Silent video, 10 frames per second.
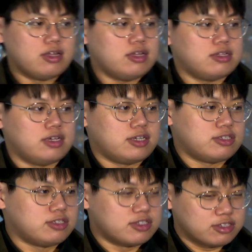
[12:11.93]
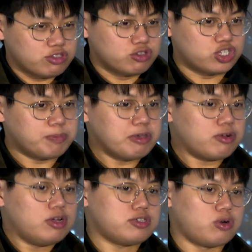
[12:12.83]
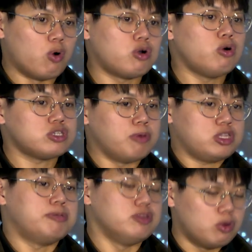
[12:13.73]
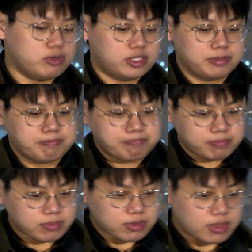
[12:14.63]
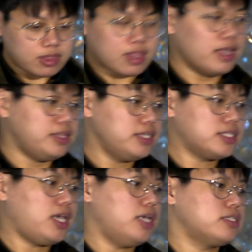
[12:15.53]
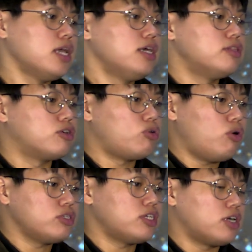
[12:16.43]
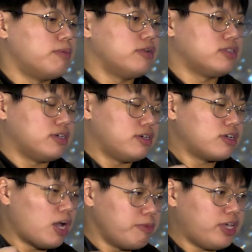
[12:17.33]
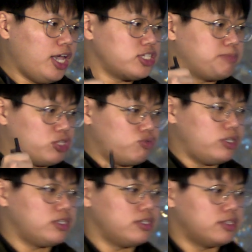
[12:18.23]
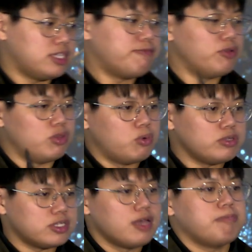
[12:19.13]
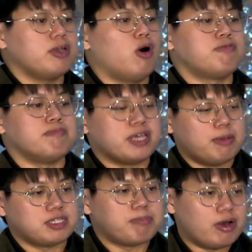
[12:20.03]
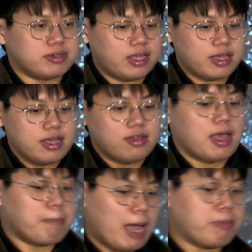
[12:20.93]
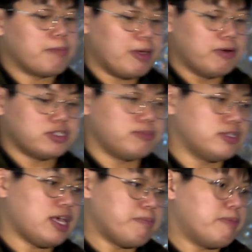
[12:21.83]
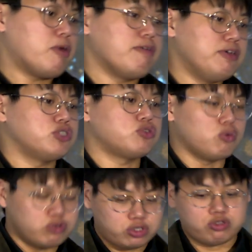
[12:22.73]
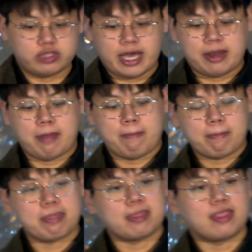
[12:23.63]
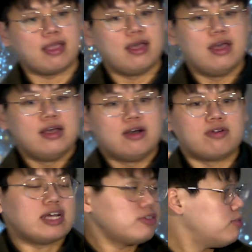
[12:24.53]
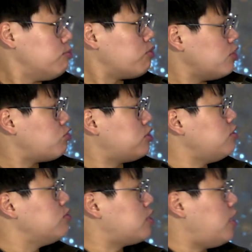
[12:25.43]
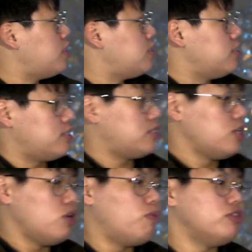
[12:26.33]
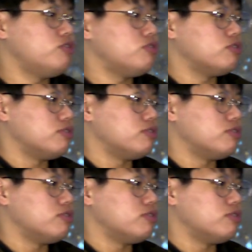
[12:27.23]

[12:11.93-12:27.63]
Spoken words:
like your GPU cluster across multiple nodes. In this case, the communication between the different nodes often becomes a bottleneck, and pipeline parallelism can be a very efficient solution to that. Another more interesting use case is when you